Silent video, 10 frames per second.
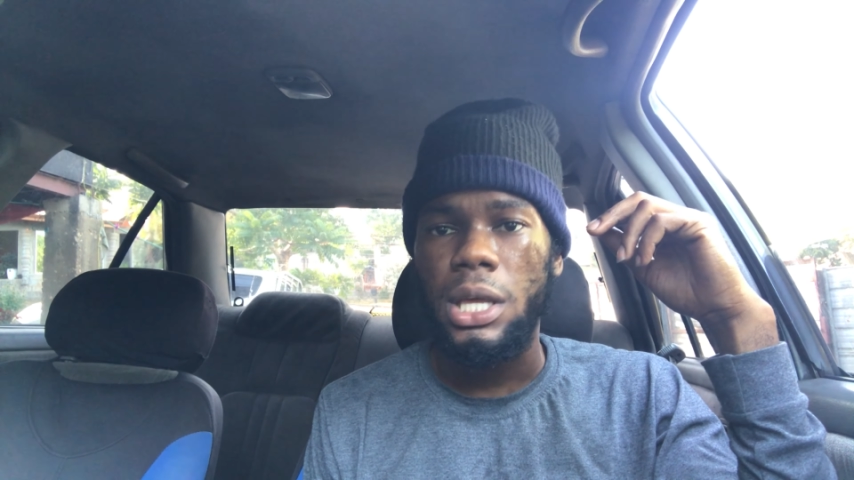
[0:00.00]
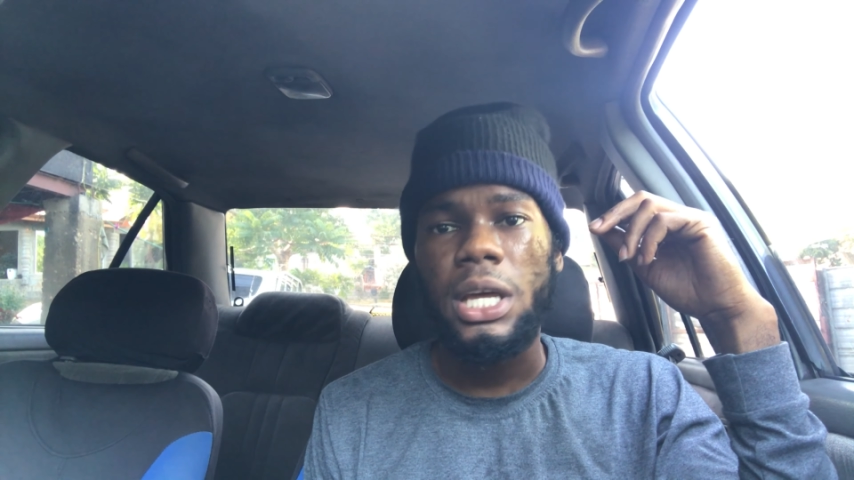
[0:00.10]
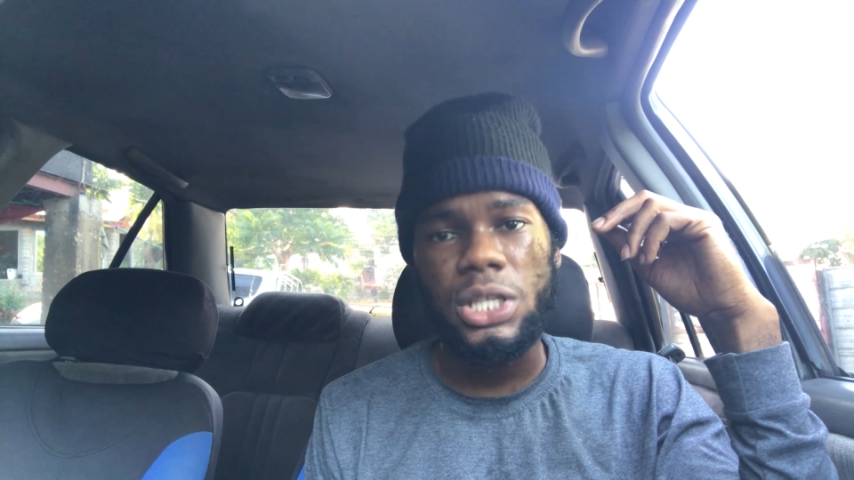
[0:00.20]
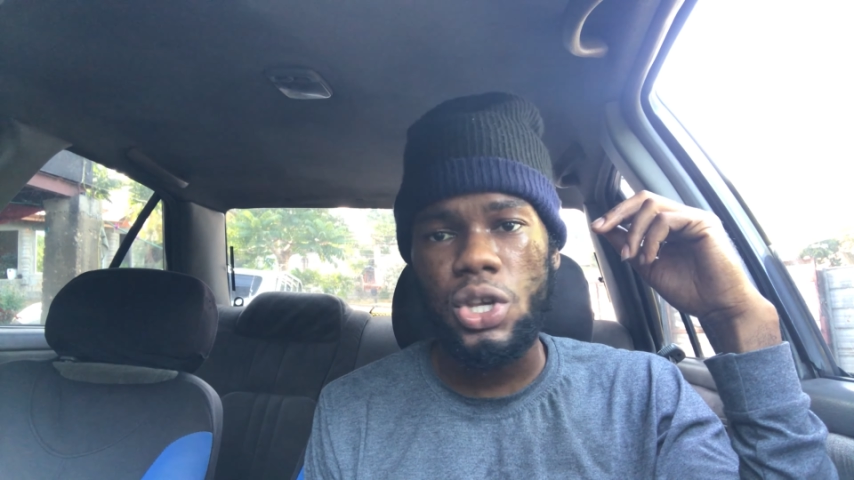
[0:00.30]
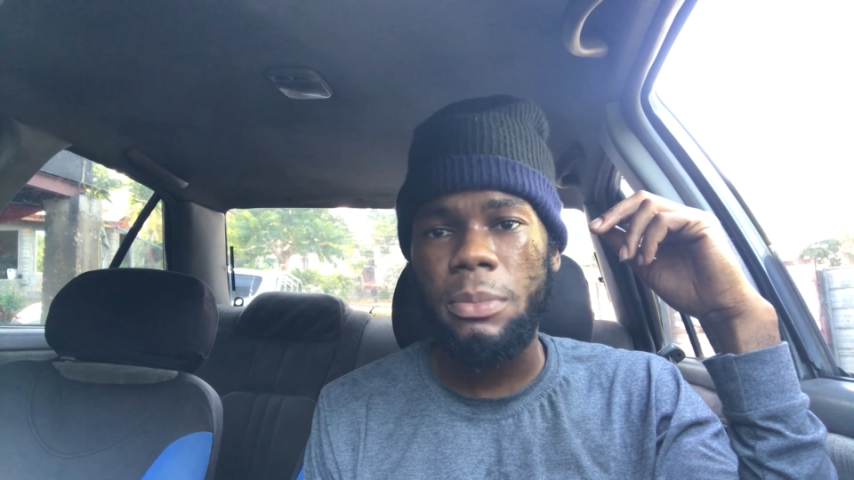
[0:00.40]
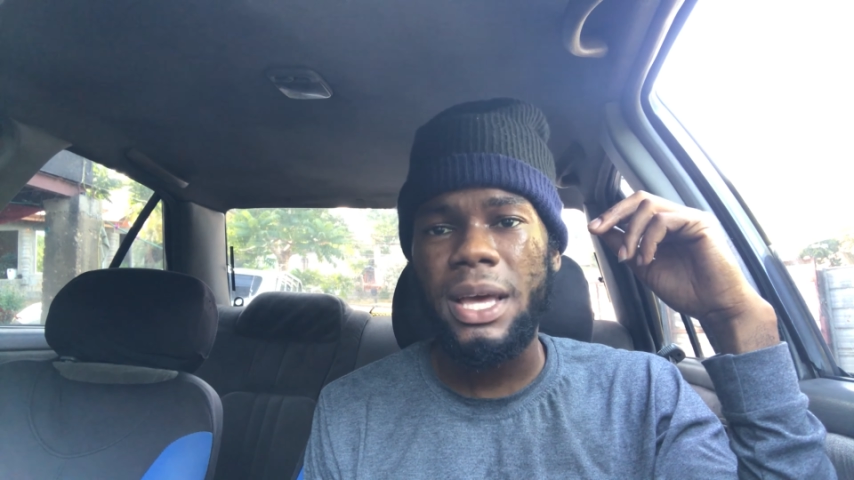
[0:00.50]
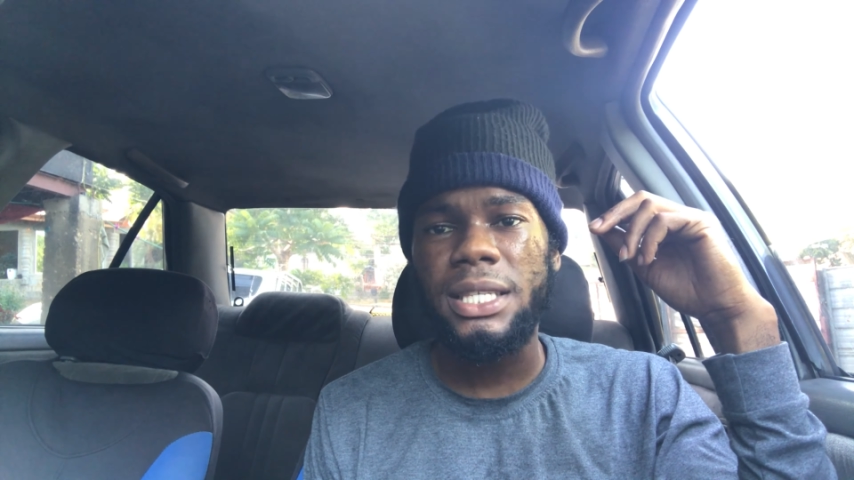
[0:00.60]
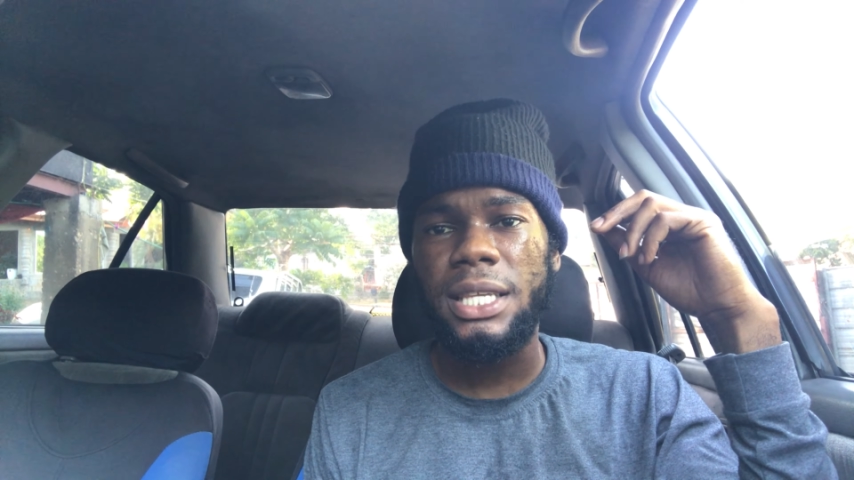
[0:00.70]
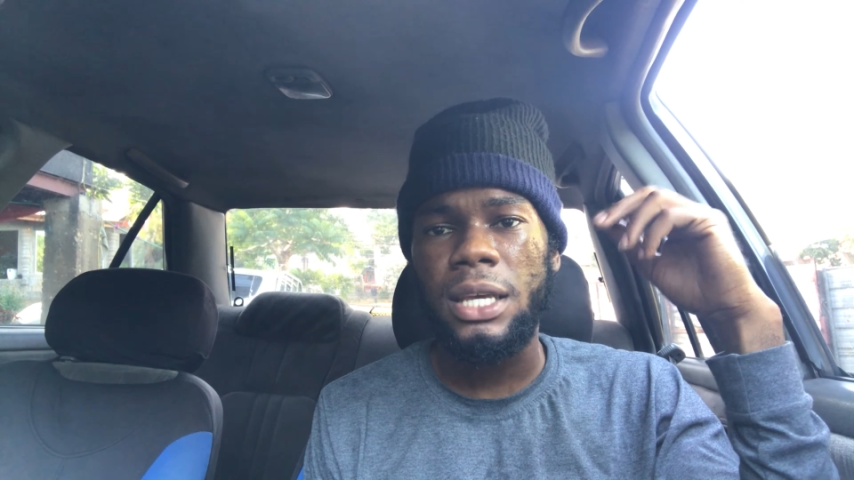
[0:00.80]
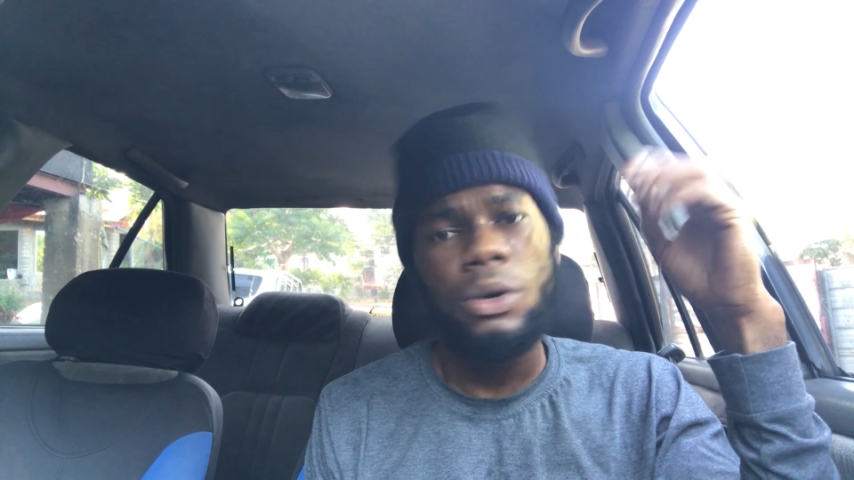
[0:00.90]
You see me I
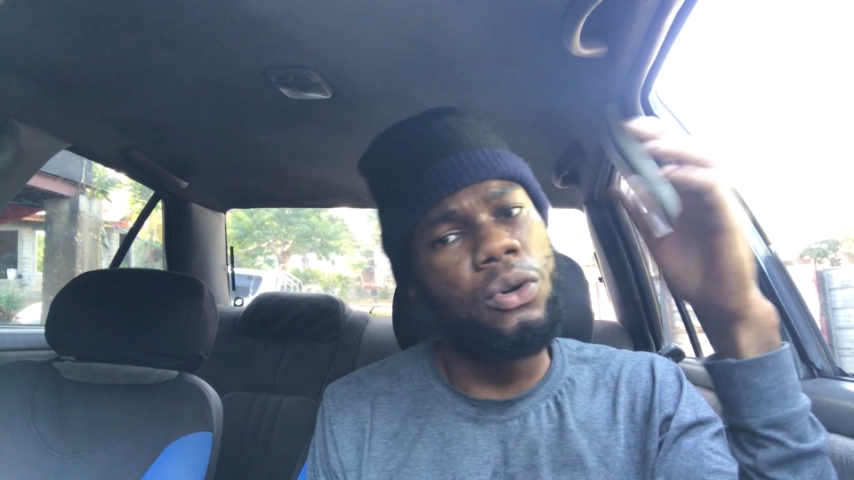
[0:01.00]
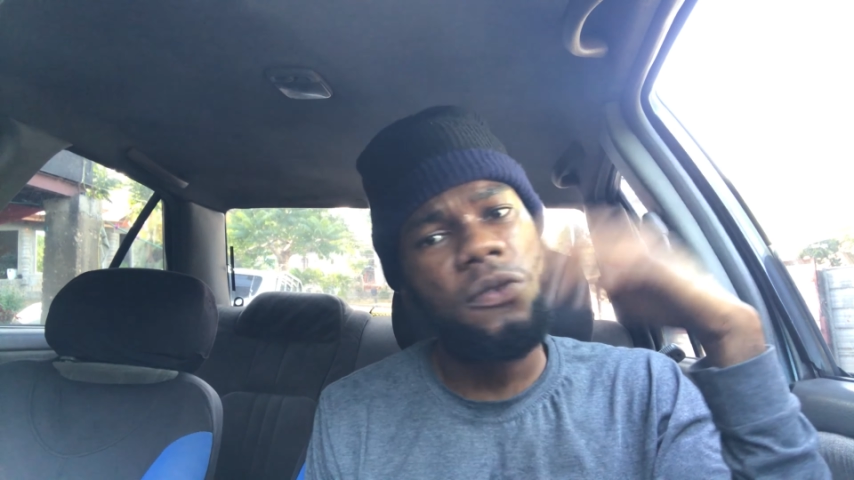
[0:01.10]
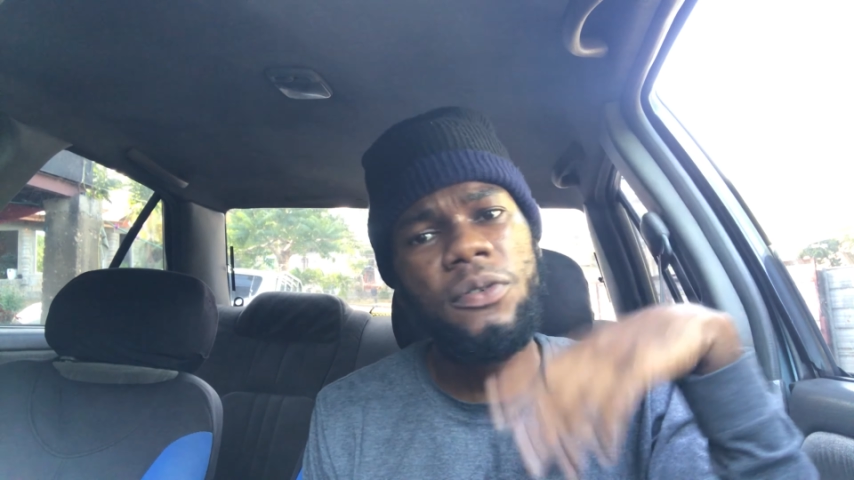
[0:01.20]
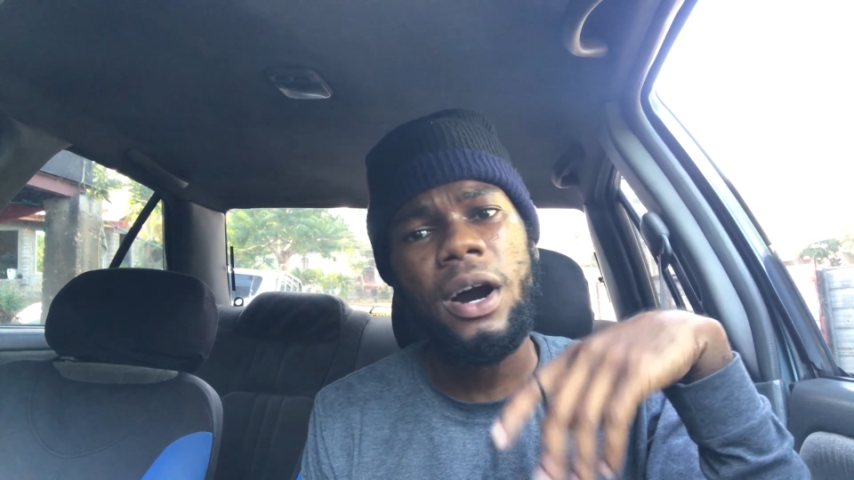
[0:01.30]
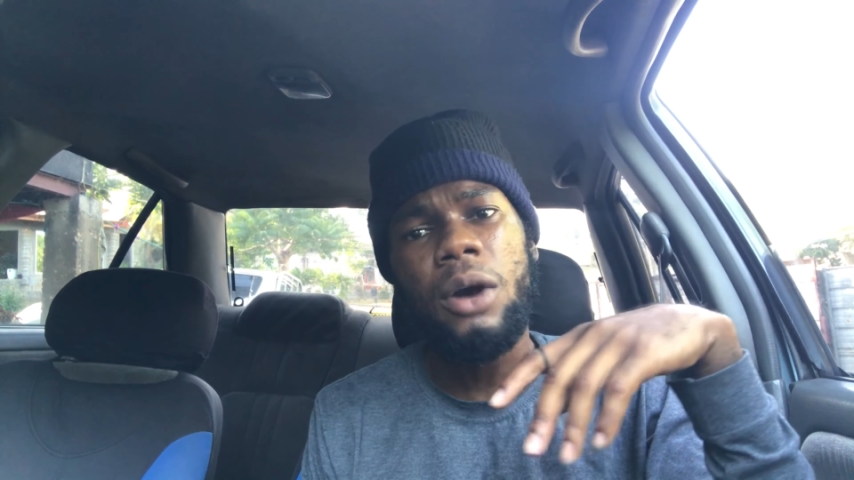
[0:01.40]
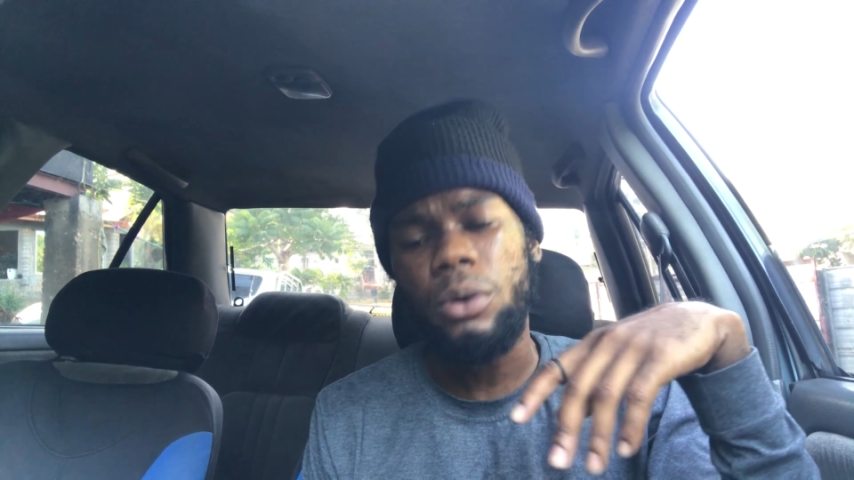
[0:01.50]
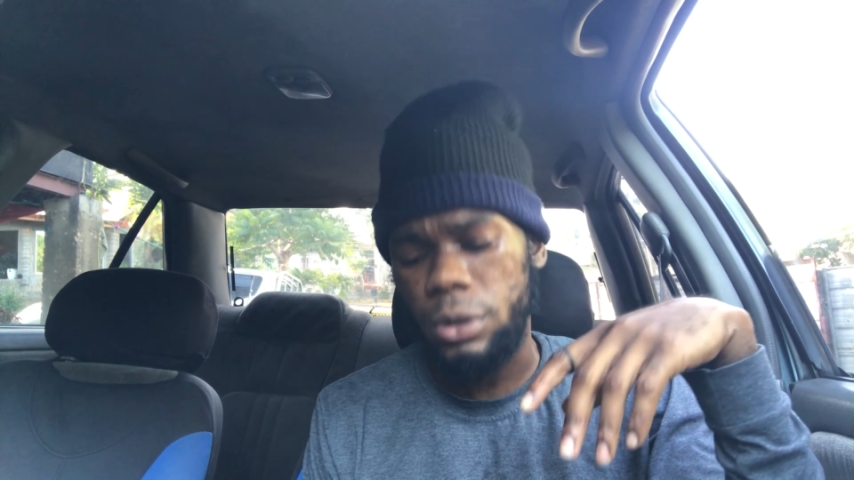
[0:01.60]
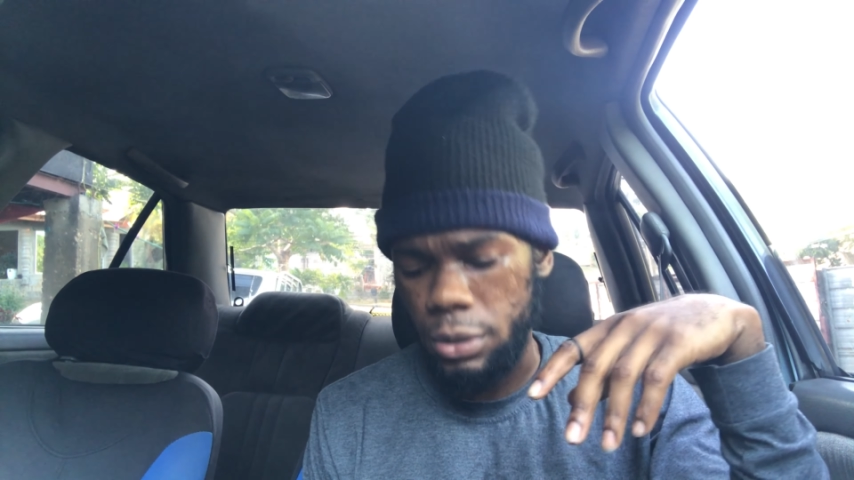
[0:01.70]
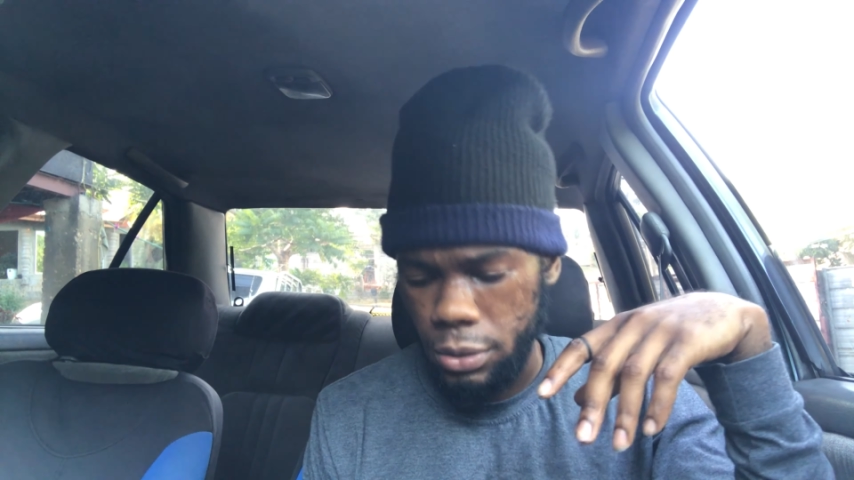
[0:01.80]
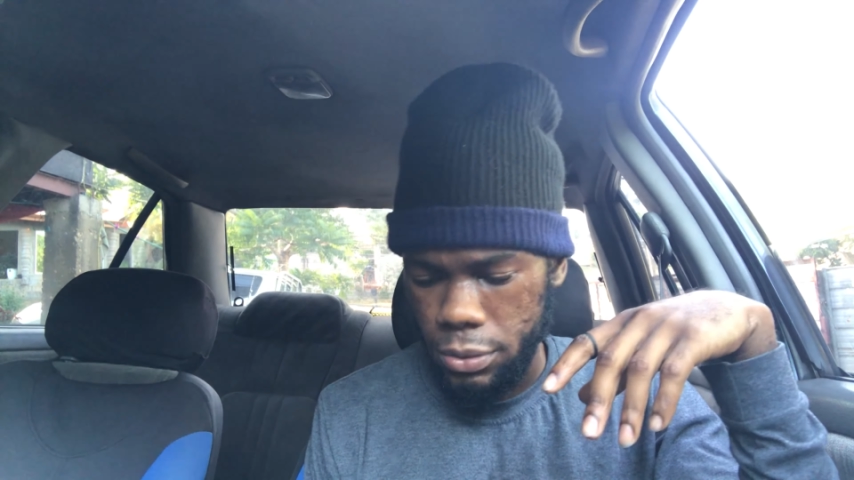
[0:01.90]
say? On the forward.